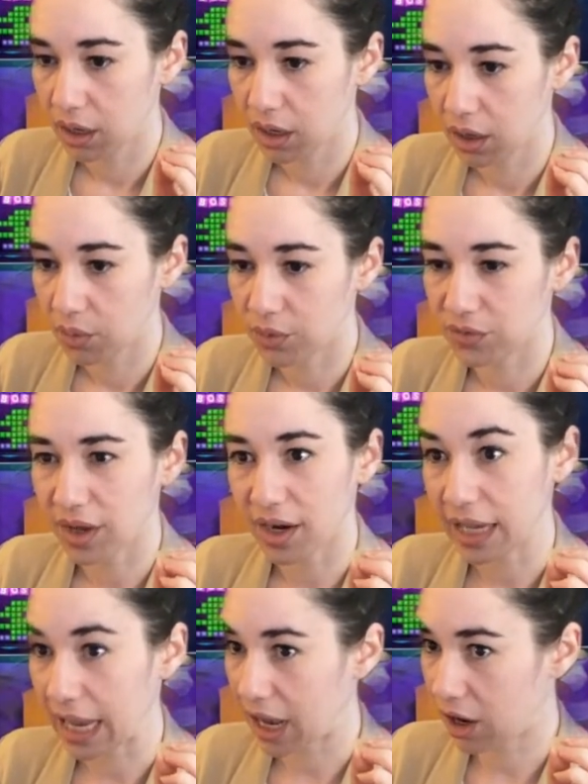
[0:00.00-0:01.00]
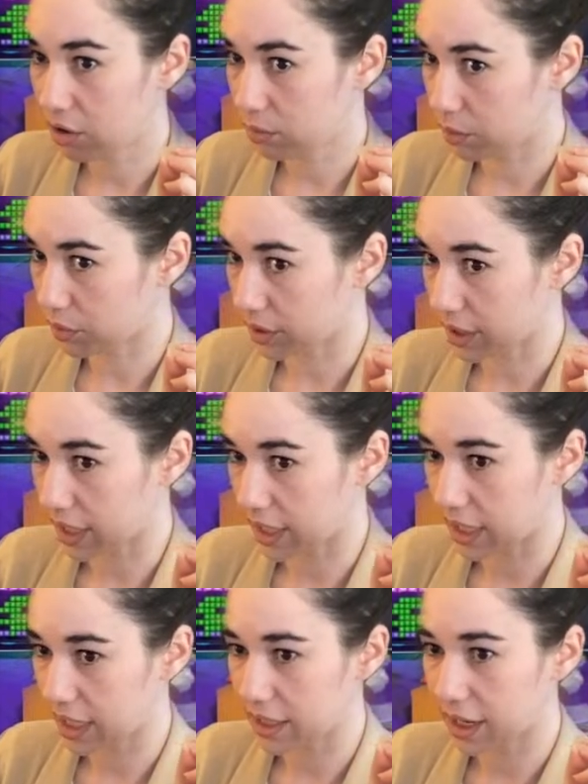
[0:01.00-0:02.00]
We've got a cowboy
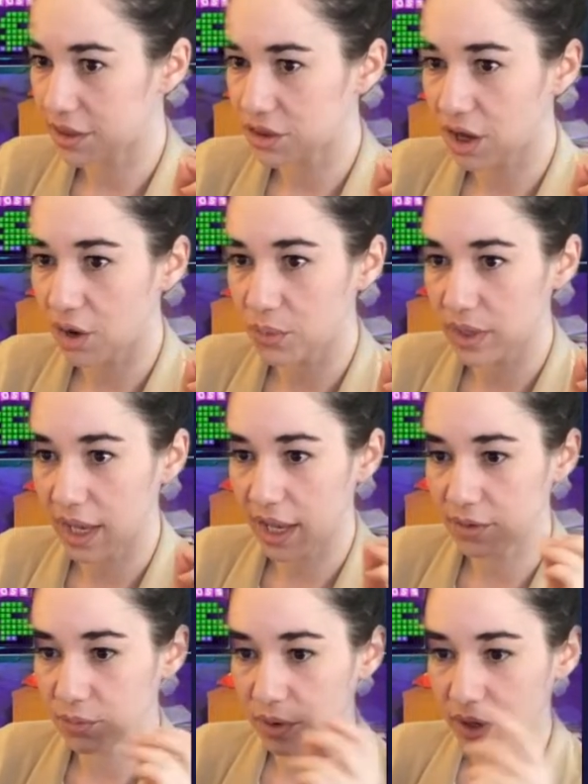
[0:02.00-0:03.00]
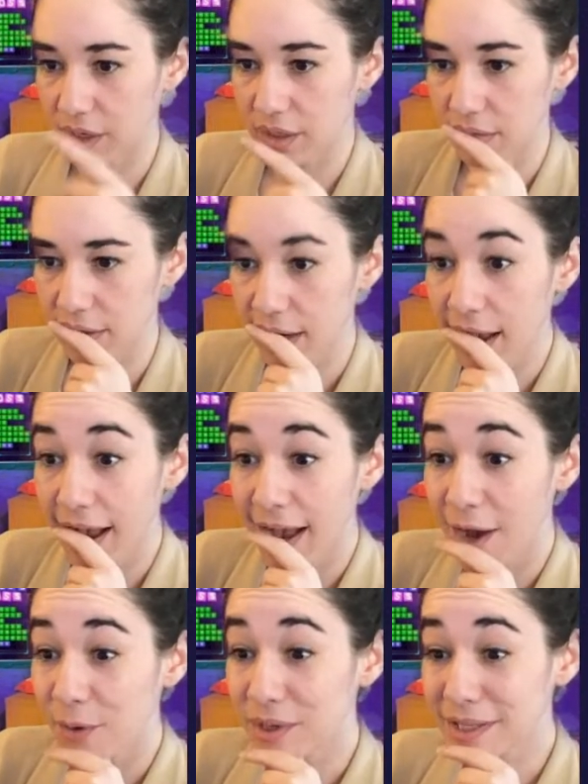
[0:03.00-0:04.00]
hat. I thought we had one with
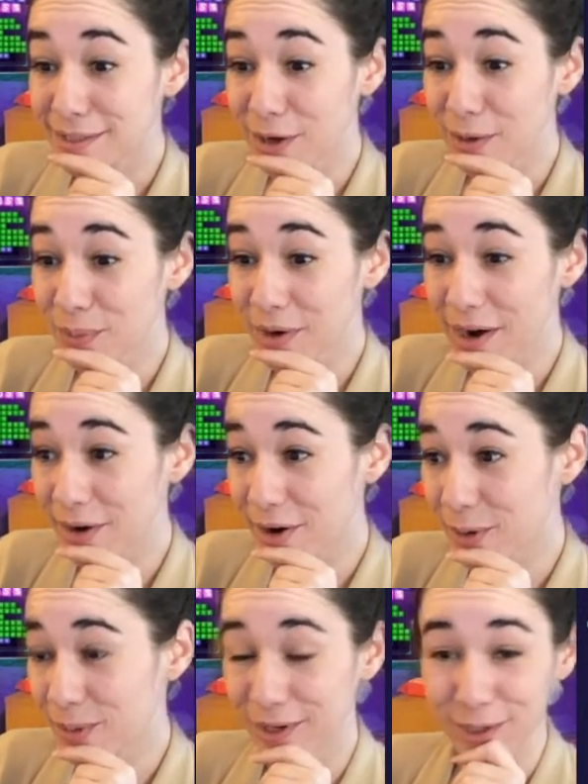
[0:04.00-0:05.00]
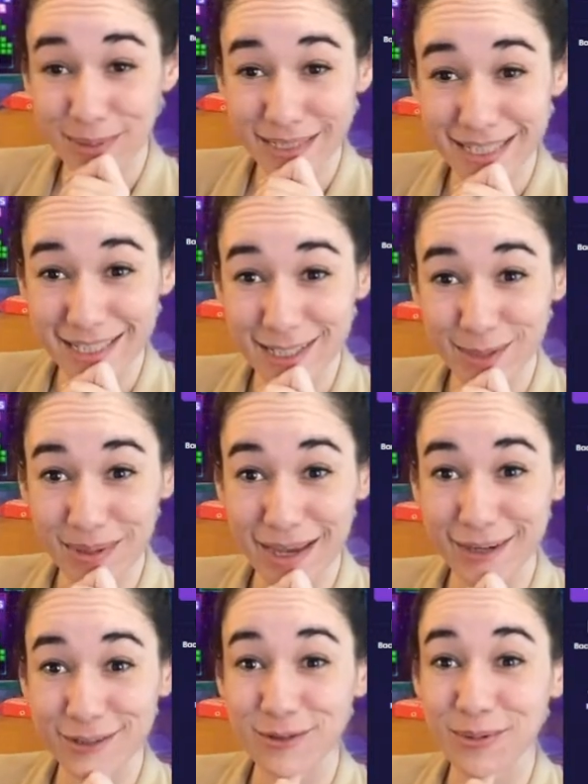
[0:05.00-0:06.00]
a sombrero. We're going to be teaching
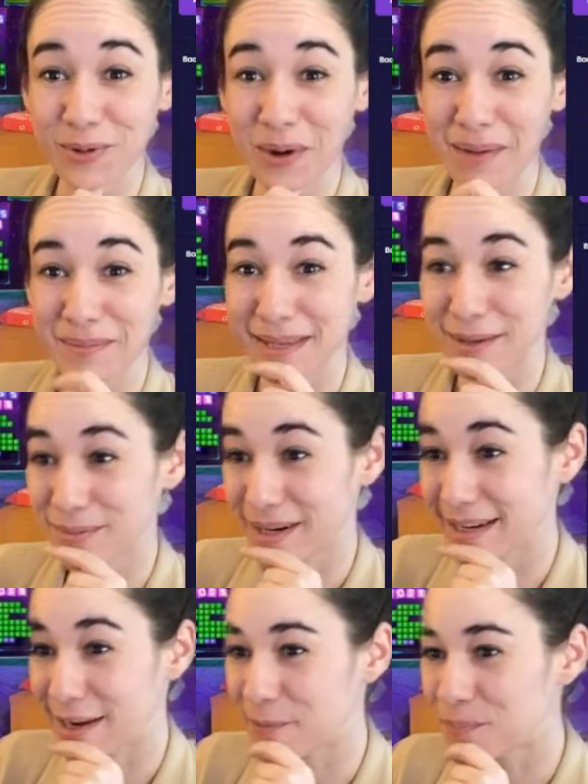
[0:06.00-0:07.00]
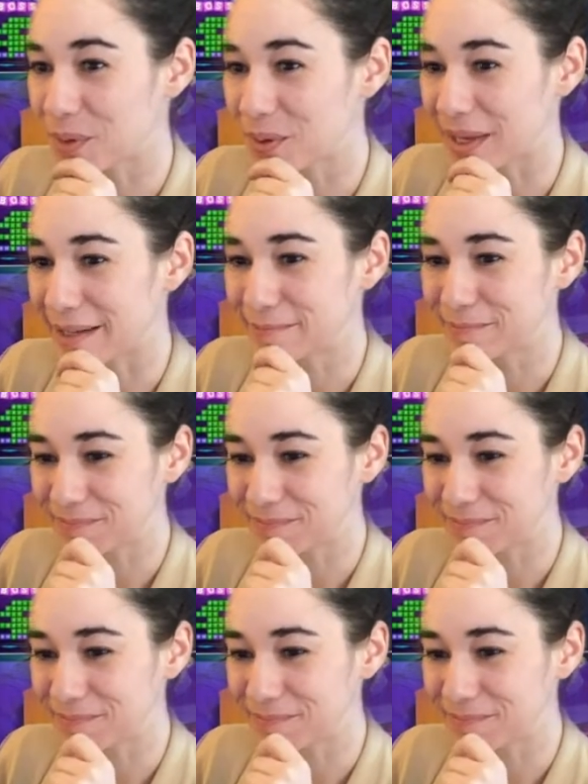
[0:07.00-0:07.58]
Spanish, so I'm grabbing him right now. Okay.